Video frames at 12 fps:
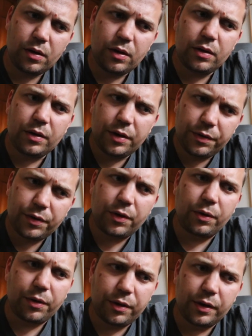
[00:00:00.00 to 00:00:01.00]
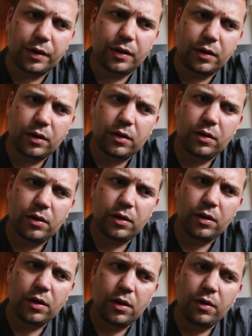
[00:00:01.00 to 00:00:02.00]
the difficult thing
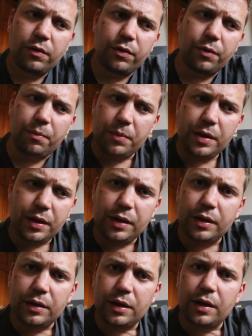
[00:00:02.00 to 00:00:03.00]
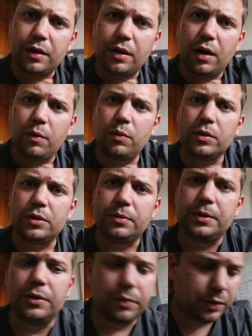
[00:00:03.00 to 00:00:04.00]
for me, in that I want to
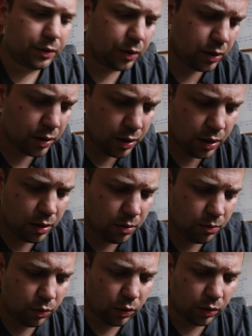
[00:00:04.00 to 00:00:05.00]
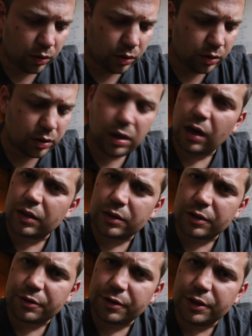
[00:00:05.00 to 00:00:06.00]
be doing more
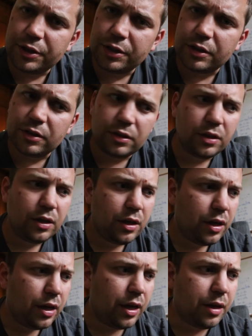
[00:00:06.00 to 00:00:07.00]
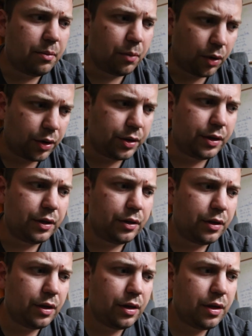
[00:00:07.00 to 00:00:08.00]
content creation and
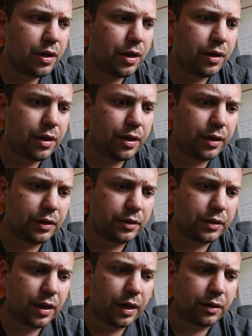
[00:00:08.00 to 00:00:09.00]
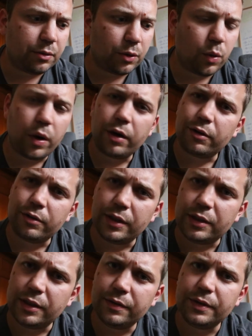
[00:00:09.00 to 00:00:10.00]
marketing and things that require
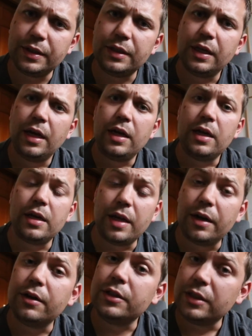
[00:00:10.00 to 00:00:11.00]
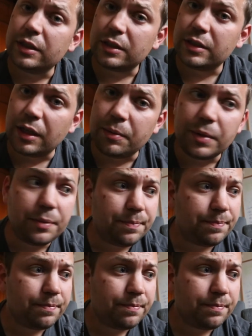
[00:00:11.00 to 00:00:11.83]
creativity and energy and excitement.